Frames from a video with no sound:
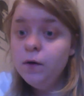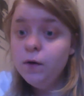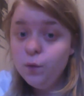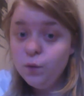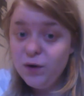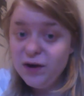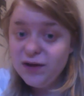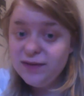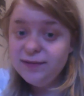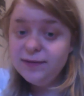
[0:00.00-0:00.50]

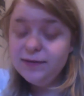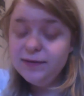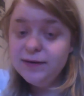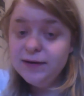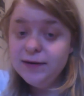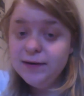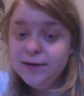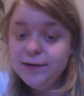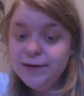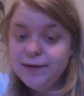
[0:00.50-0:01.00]
with
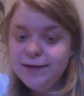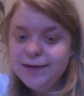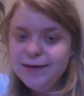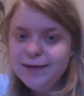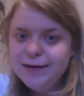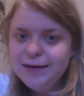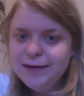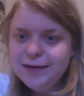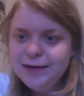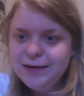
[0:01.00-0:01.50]

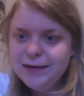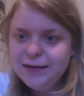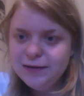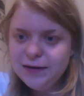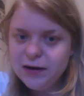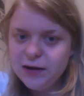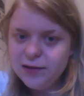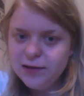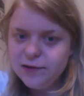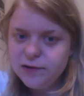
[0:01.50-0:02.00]
the
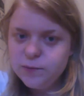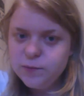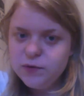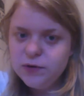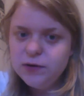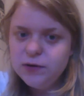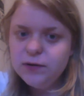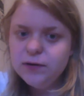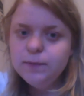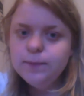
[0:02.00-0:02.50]
College
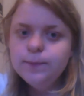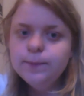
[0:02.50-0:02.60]
Board,